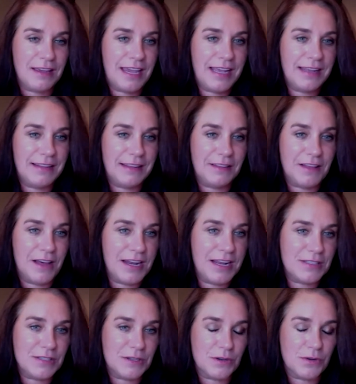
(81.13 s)
Haley
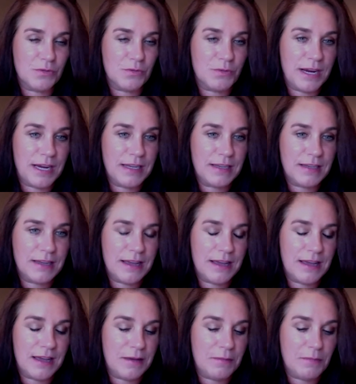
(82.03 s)
Lott has a great
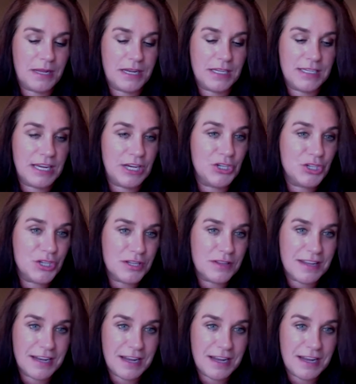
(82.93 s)
meditation